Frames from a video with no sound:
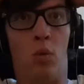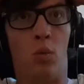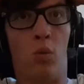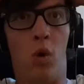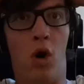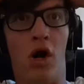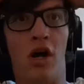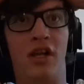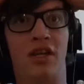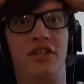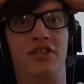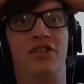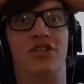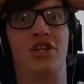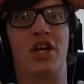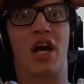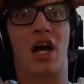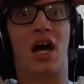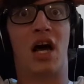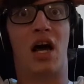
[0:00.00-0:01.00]
One
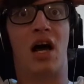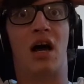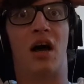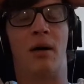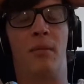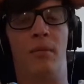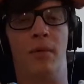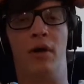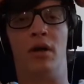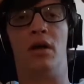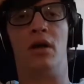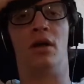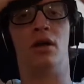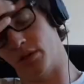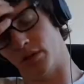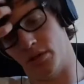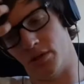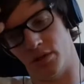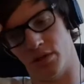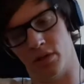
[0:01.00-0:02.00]
job.
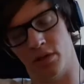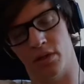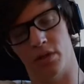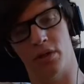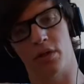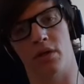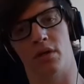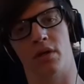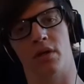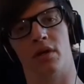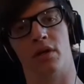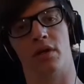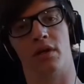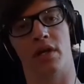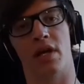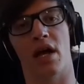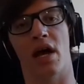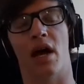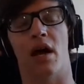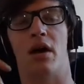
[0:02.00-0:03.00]

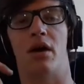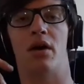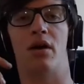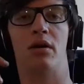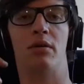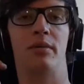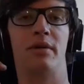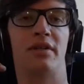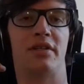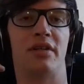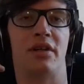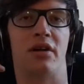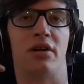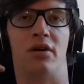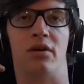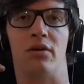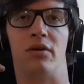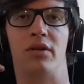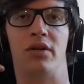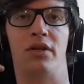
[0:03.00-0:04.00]
Yeah,
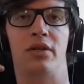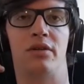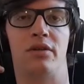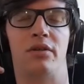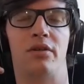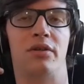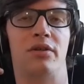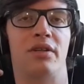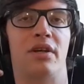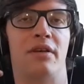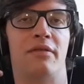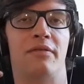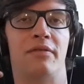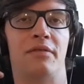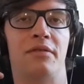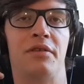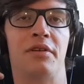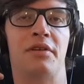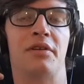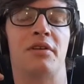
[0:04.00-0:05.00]
Obito, you
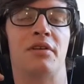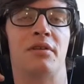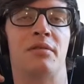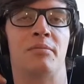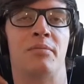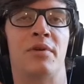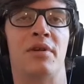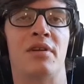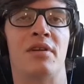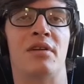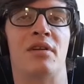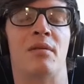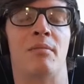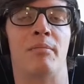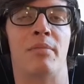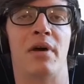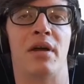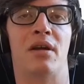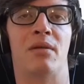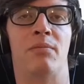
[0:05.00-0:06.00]
definitely could have been in a
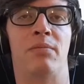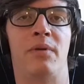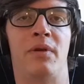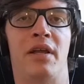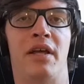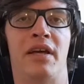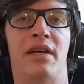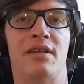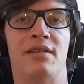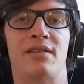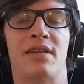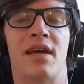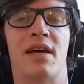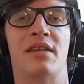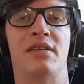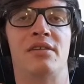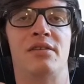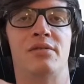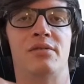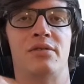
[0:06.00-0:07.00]
better place
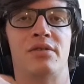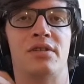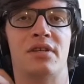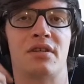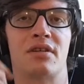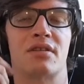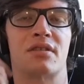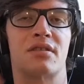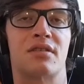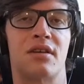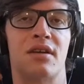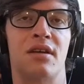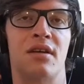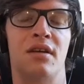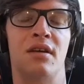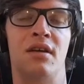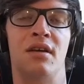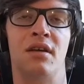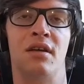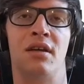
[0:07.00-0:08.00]
had you just
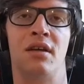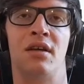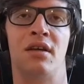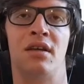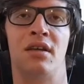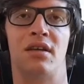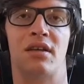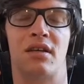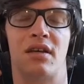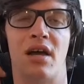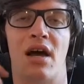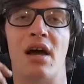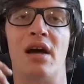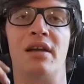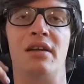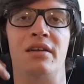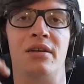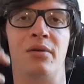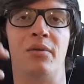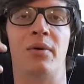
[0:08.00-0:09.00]

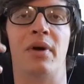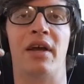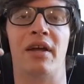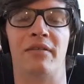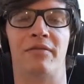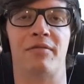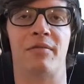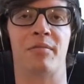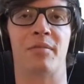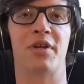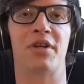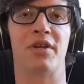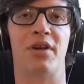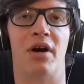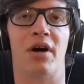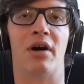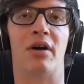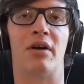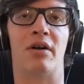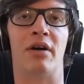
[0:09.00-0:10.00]
gotten away from
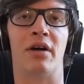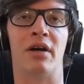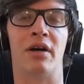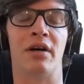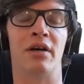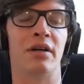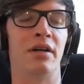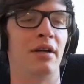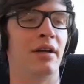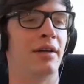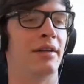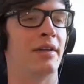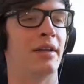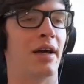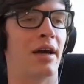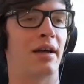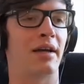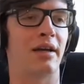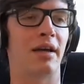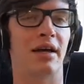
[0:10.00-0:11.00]
Madara,
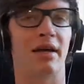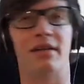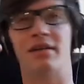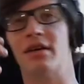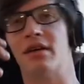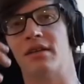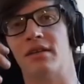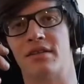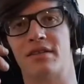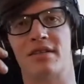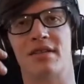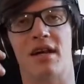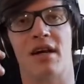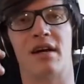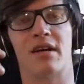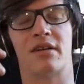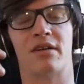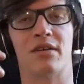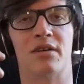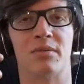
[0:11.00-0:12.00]
not gotten all the
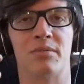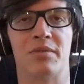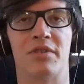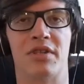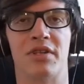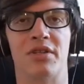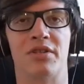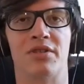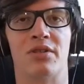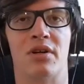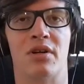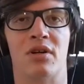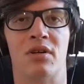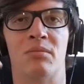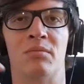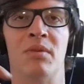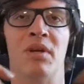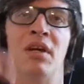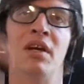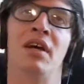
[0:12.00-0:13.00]
Stockholm
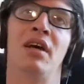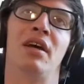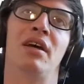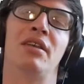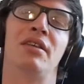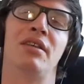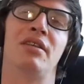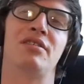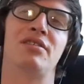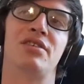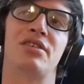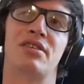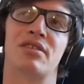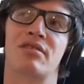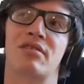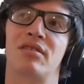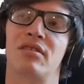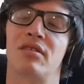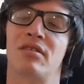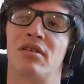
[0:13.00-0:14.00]
Syndrome, and then
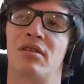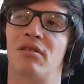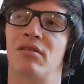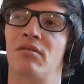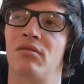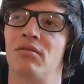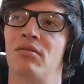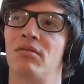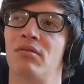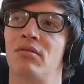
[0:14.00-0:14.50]
just, you know,